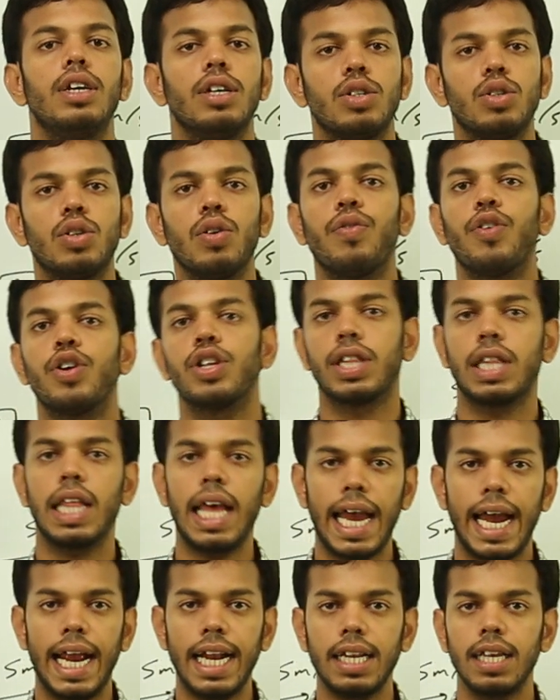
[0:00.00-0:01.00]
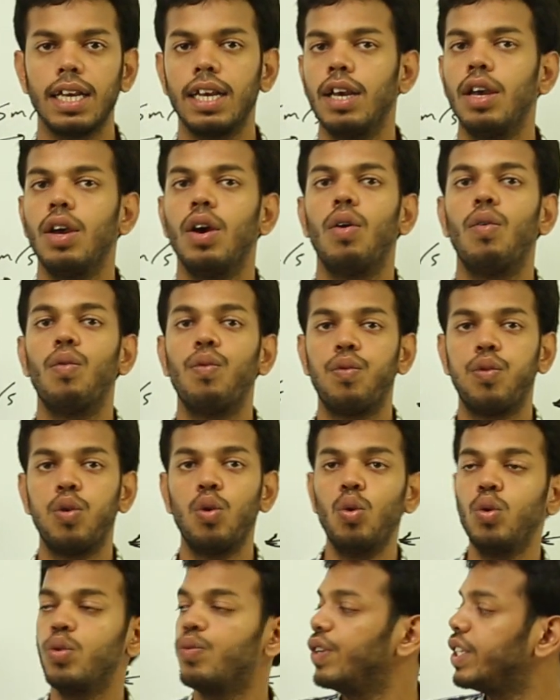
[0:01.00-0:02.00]
So for that
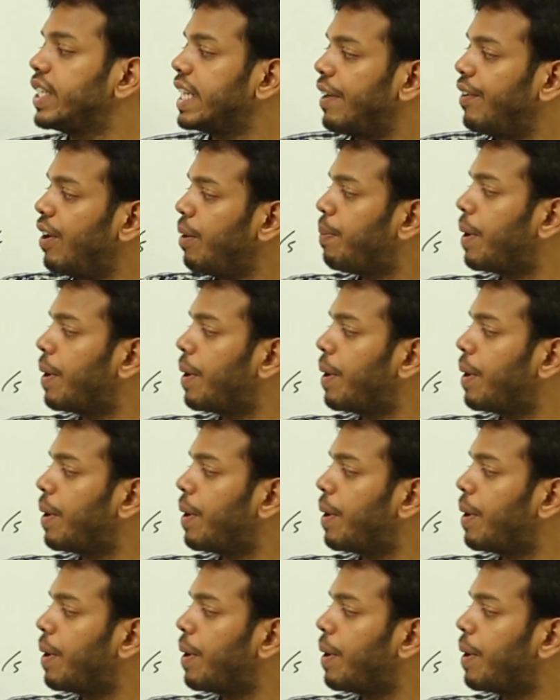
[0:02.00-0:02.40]
who, whichever